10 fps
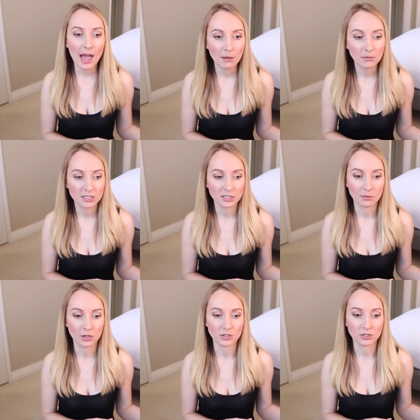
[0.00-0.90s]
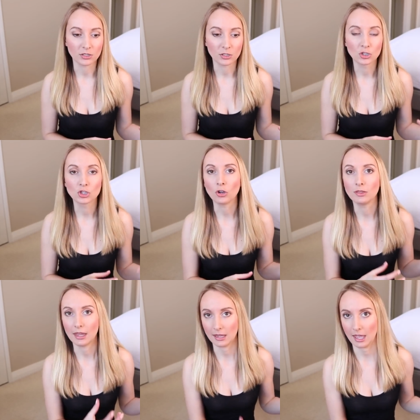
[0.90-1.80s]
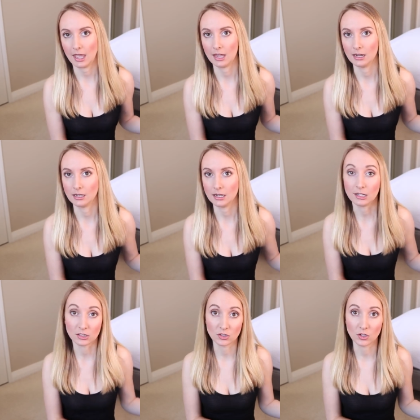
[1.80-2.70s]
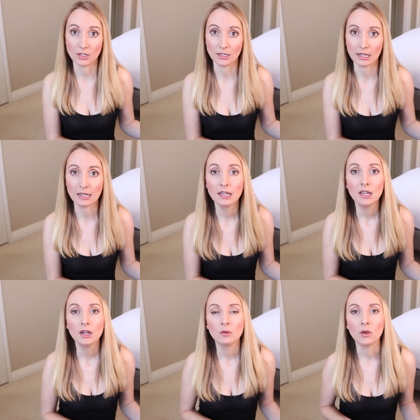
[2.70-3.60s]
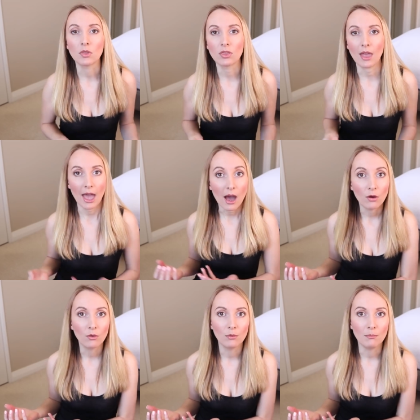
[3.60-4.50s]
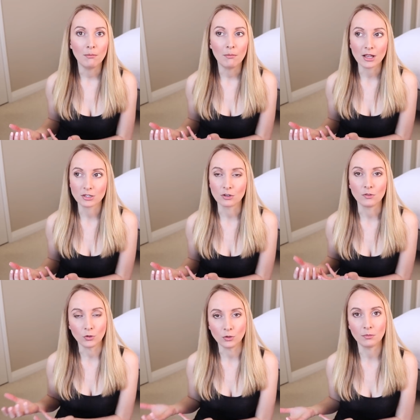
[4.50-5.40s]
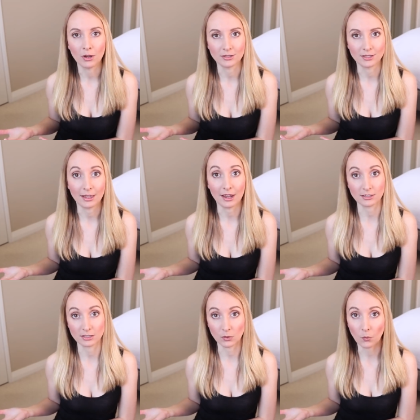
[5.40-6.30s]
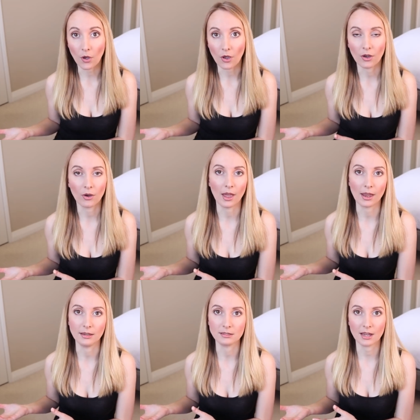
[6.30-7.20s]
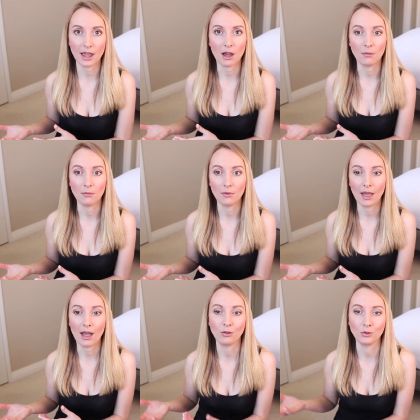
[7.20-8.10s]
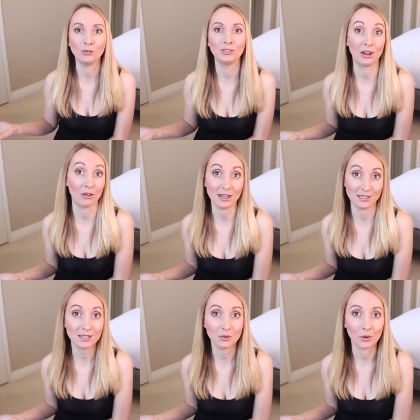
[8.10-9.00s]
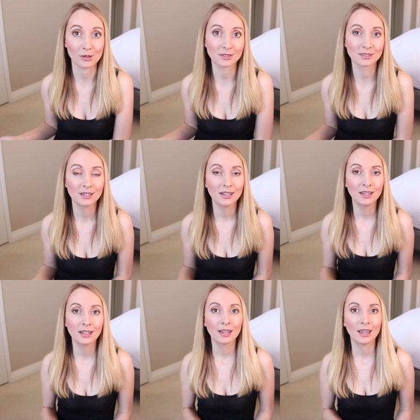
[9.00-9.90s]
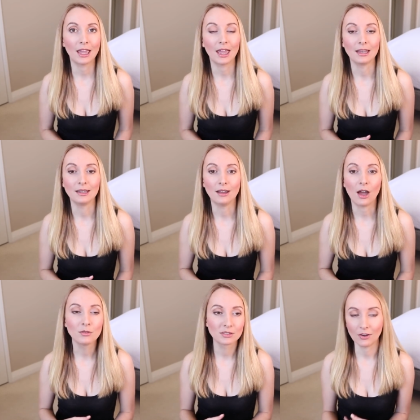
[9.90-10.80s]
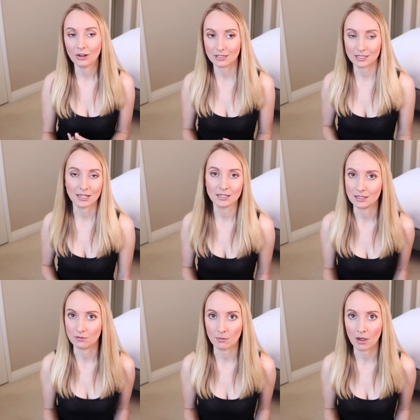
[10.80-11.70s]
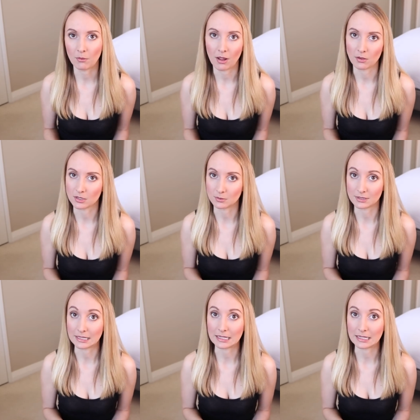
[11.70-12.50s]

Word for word: how much a person showed they cared externally with how much of a good person they actually were and how how good their idea was. And I was very tentative about where this was